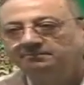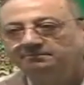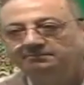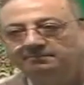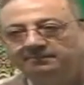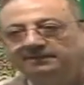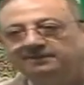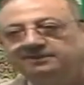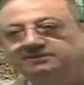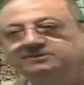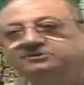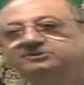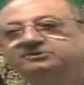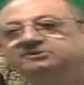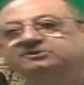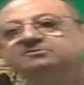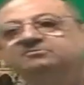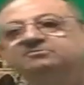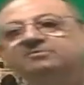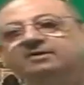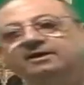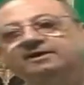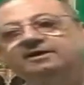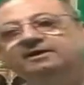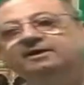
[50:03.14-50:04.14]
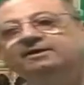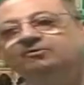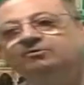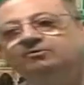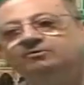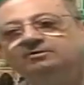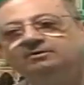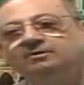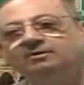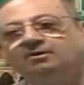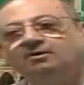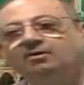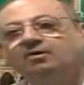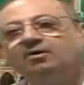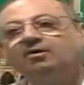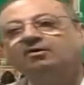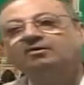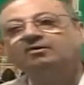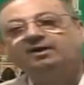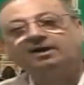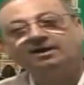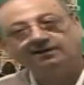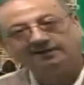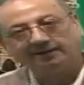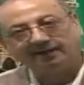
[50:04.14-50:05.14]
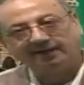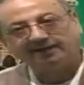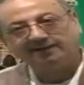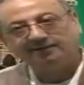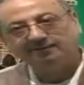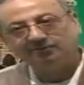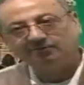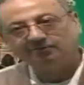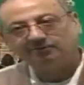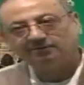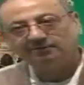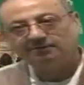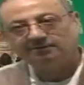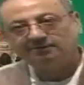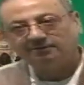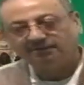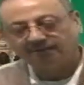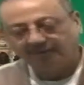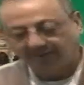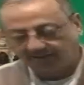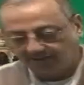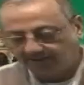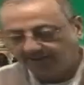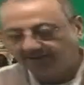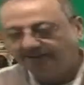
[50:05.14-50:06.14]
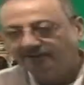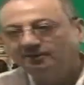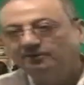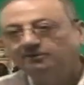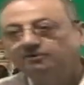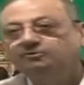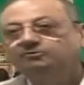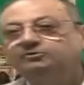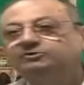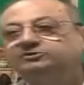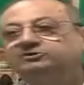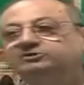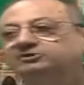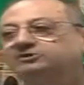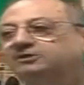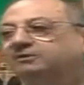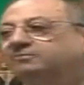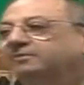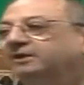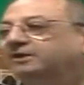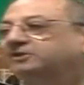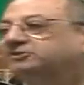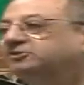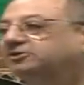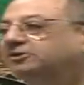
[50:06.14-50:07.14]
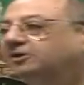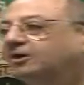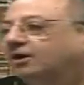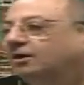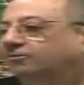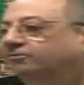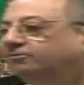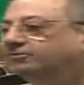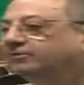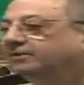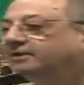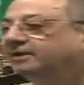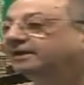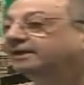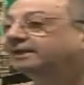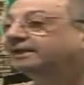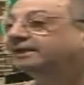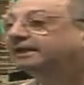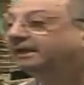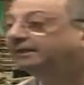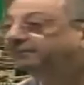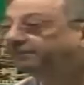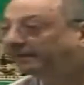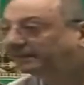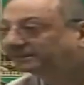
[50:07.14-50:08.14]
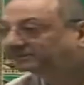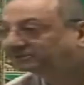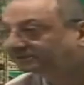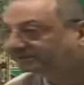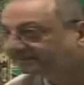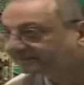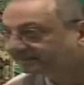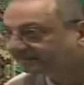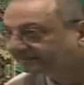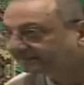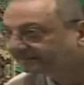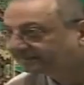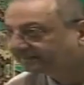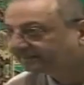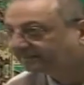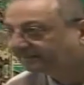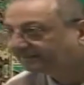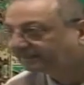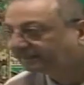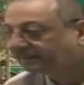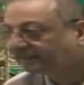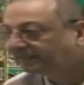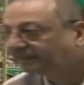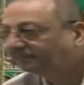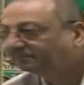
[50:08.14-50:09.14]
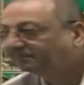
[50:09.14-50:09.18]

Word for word: Brother, this is makilun or alkailun, huh? which is a measure of capacity. Huh?